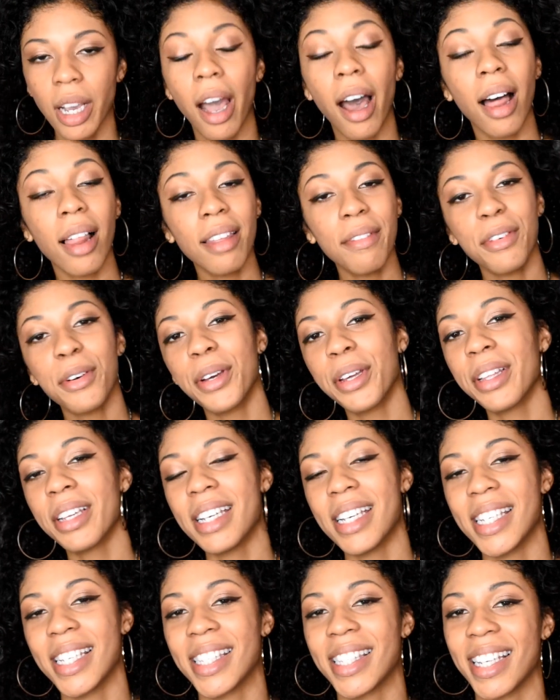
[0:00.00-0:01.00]
Olive oil
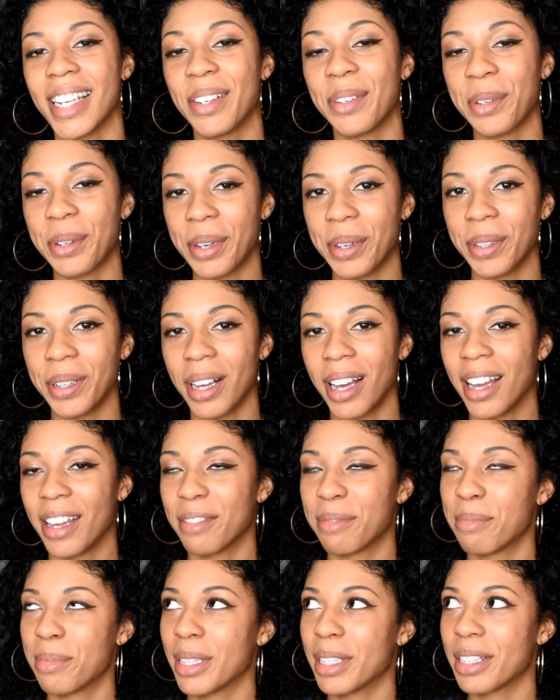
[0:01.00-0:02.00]
is an oil
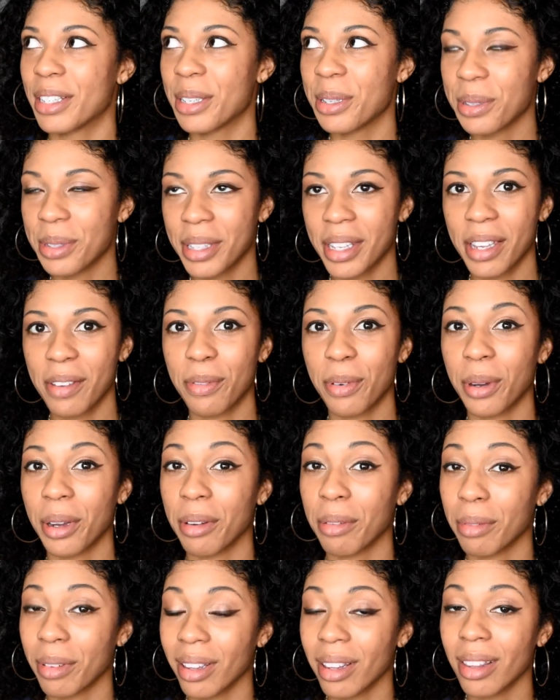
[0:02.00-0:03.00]
I've been using for
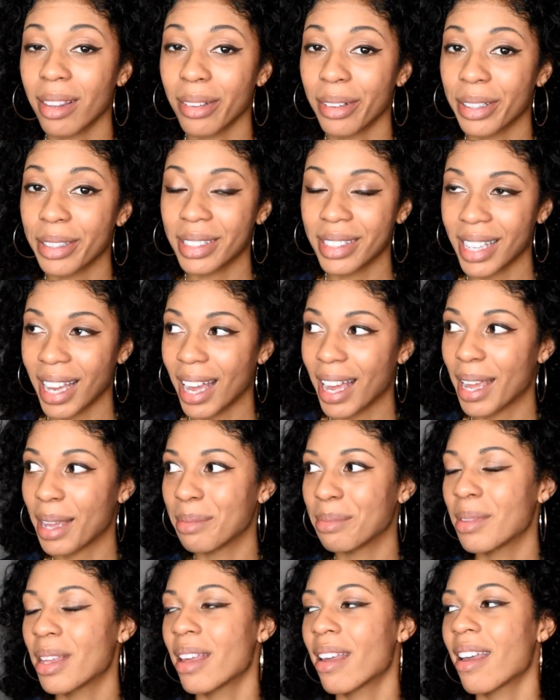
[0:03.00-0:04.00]
a really long
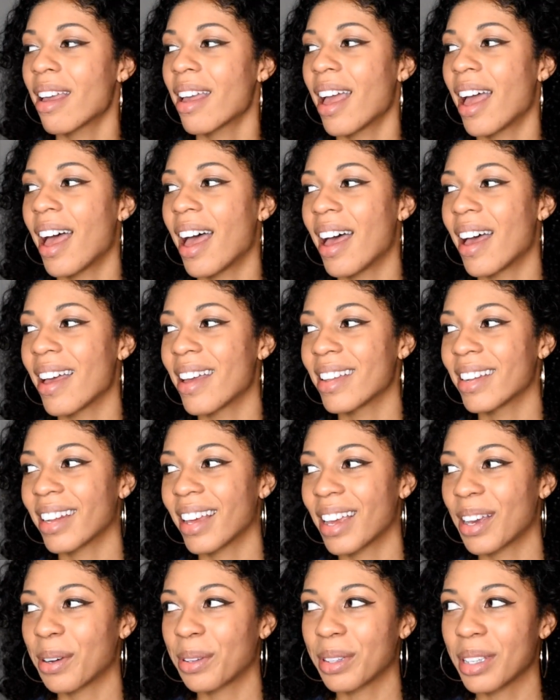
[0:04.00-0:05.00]
time, and
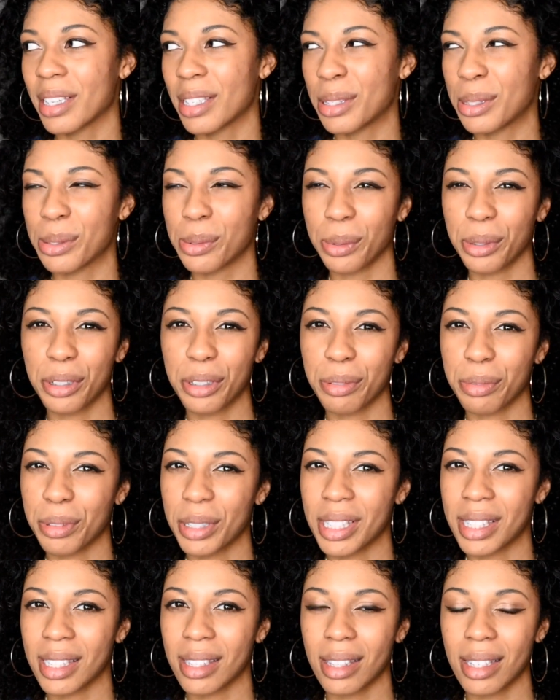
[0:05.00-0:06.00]
I only sort of
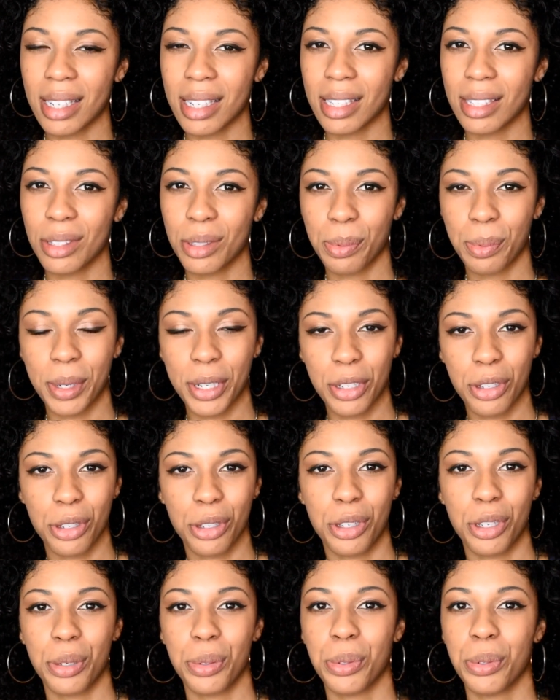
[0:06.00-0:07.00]
recently switched
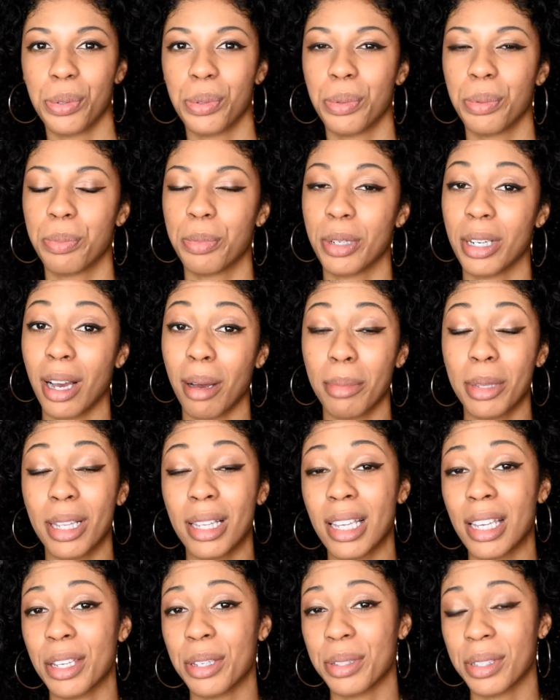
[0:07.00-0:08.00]
to
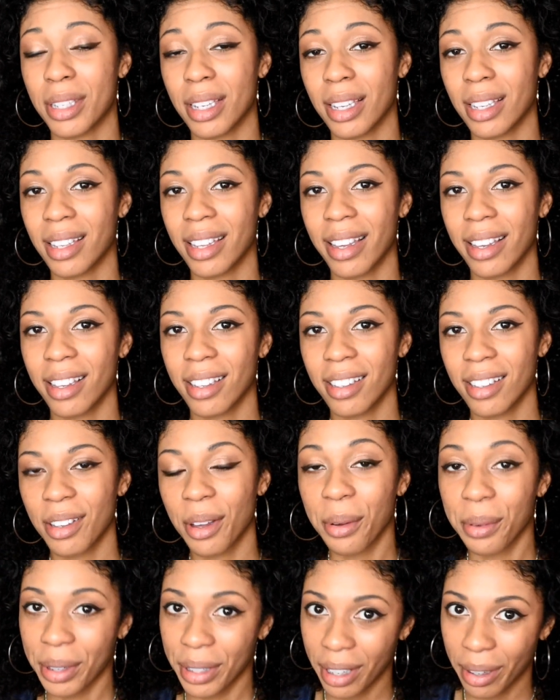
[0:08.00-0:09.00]
predominantly using
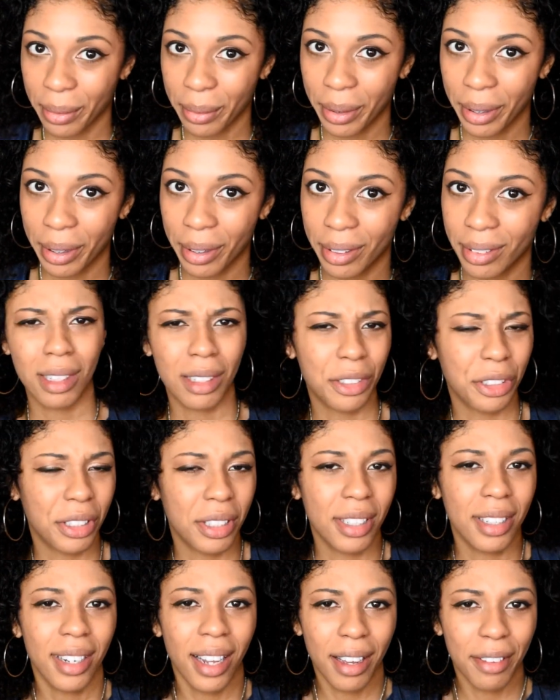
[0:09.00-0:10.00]
coconut oil. I just
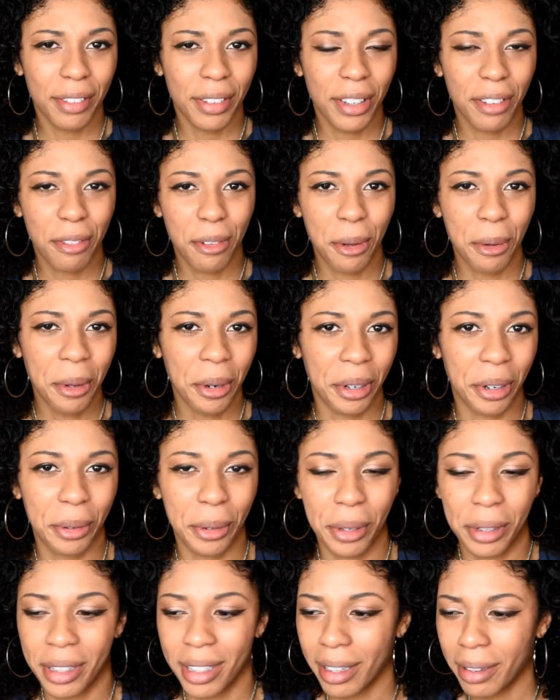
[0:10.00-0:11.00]
didn't have enough coconut
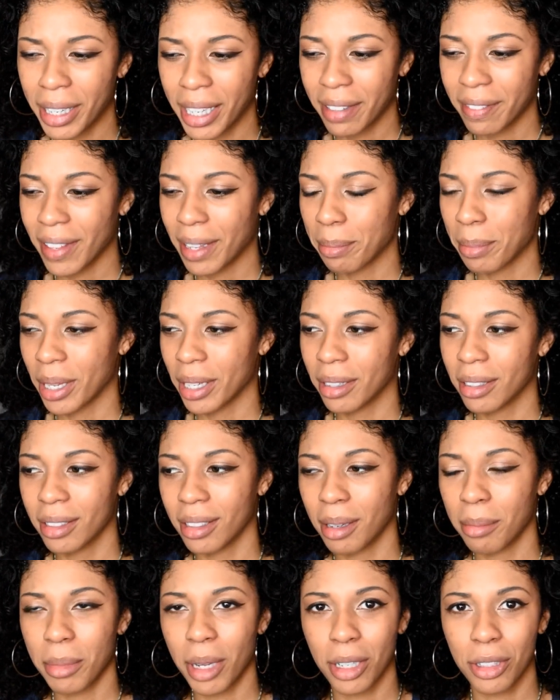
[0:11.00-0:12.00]
oil. Now I have that big
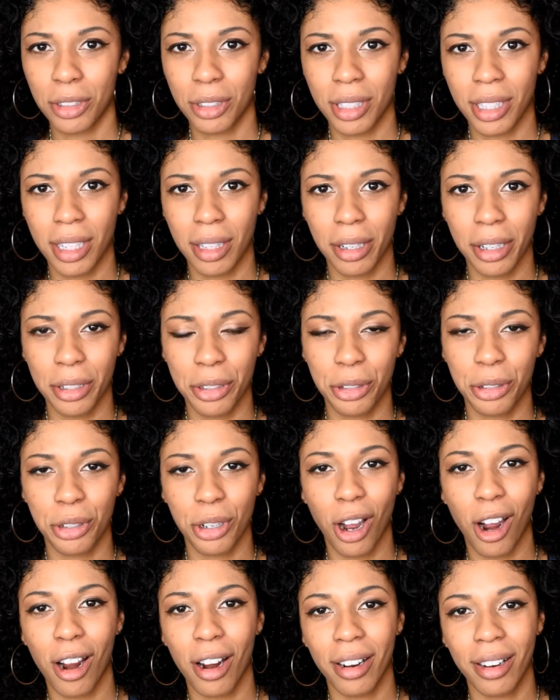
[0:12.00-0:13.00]
obnoxiously large
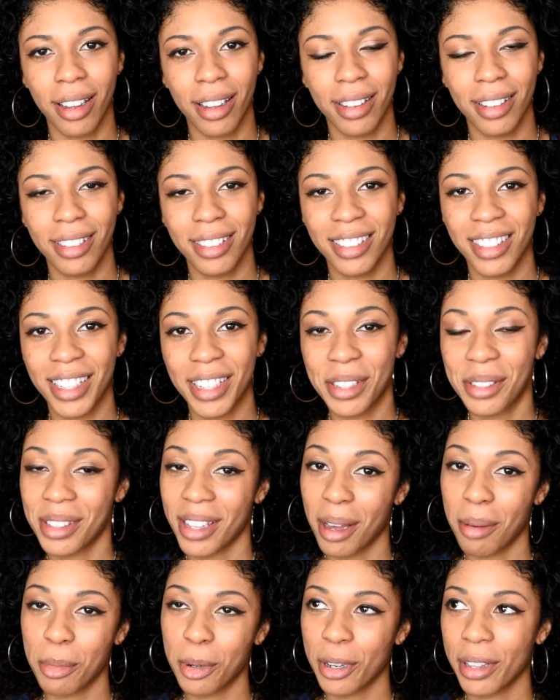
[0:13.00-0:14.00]
jar and I use
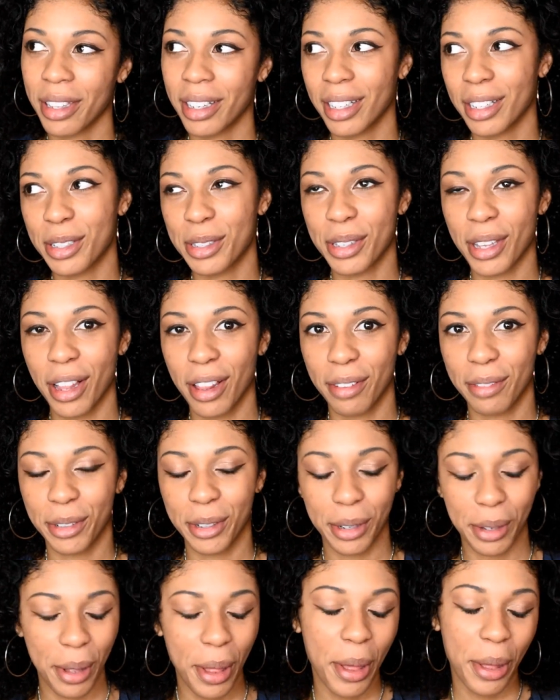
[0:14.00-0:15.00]
that more than I use olive
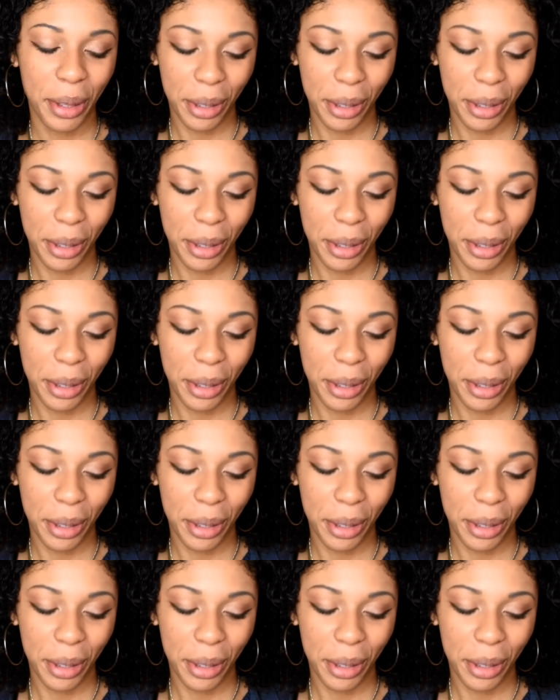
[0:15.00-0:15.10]
oil.